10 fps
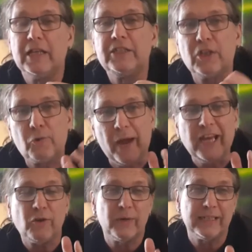The
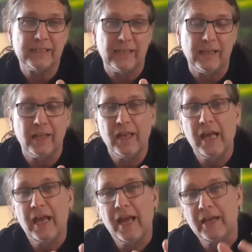great crystal
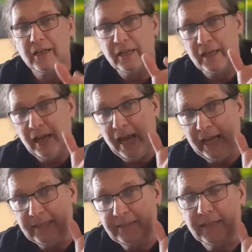uh,
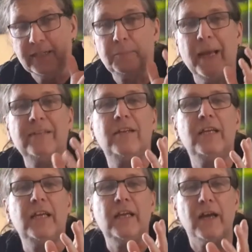is, is
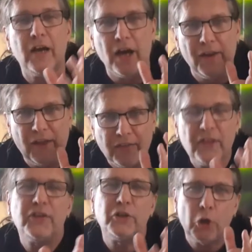basically
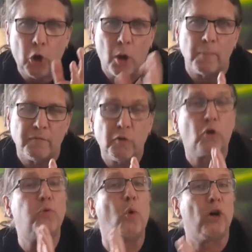another term for
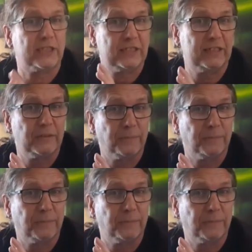quartz.